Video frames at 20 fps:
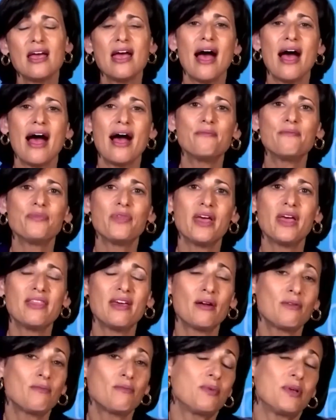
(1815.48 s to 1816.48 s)

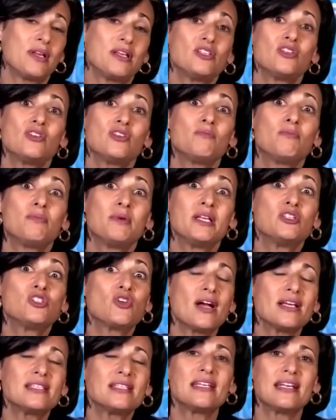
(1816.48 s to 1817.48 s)
They've been
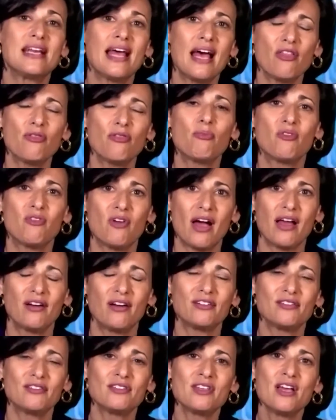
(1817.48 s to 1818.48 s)
trusted health
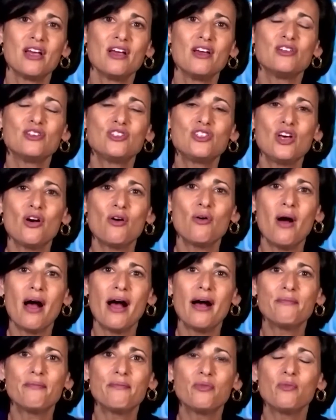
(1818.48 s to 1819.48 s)
providers. So
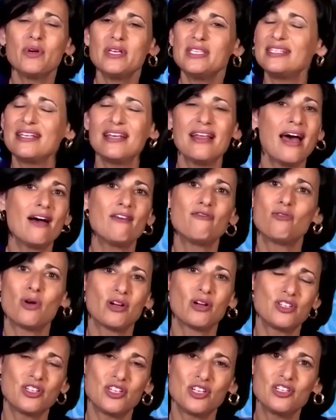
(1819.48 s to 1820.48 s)
we still have
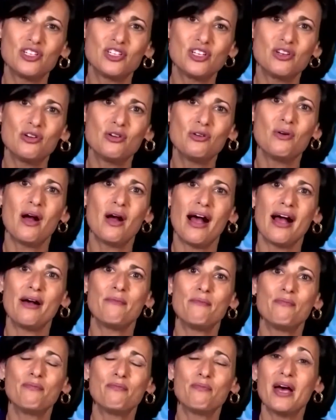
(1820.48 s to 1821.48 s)
work to do,
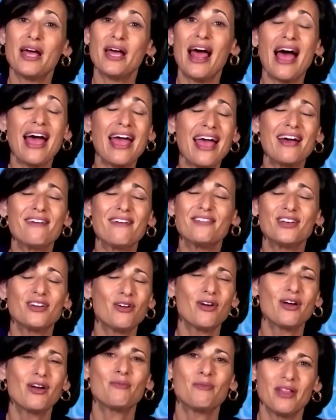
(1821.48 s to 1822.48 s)
but I have an
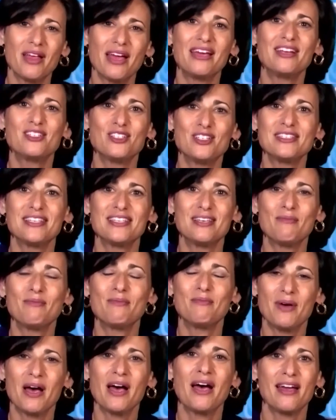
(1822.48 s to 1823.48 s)
incredible agency
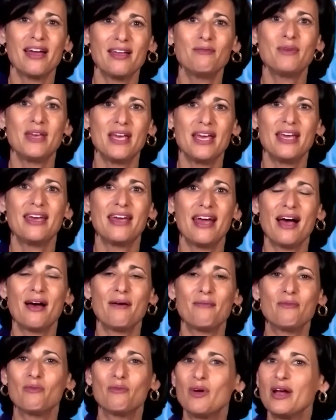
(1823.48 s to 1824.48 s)
behind me
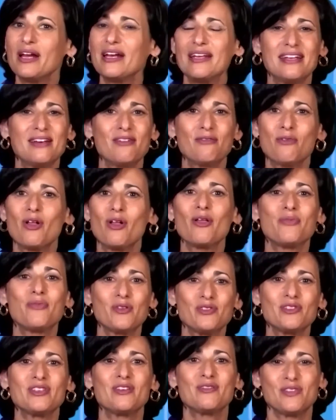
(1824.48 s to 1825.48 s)
ready to roll up their
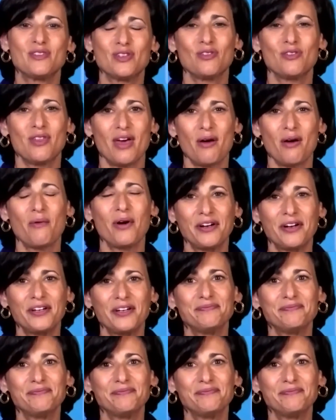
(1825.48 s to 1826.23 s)
sleeves and do that work.